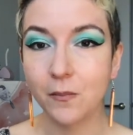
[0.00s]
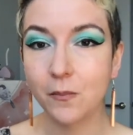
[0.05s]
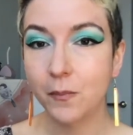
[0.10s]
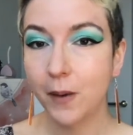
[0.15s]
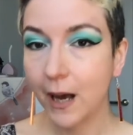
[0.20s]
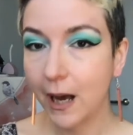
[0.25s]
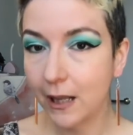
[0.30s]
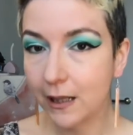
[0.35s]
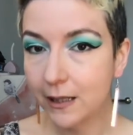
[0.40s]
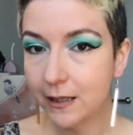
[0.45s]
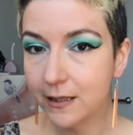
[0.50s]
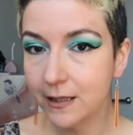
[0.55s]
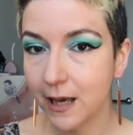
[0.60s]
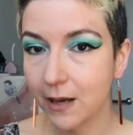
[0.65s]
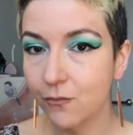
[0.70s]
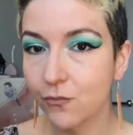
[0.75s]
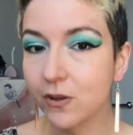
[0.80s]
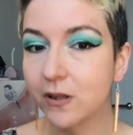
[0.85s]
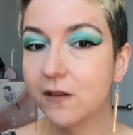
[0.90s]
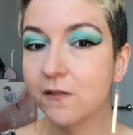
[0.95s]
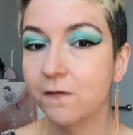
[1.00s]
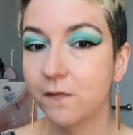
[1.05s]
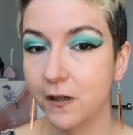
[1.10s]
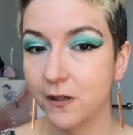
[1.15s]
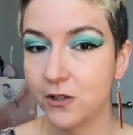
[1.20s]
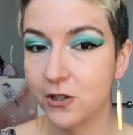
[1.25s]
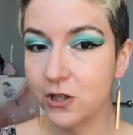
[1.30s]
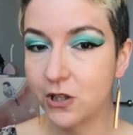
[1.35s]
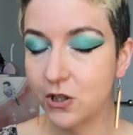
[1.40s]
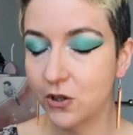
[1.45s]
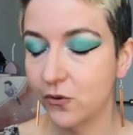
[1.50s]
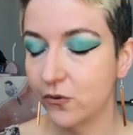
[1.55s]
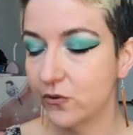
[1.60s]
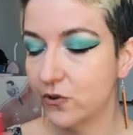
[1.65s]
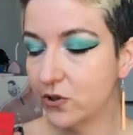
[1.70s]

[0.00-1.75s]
palette and really fun to use.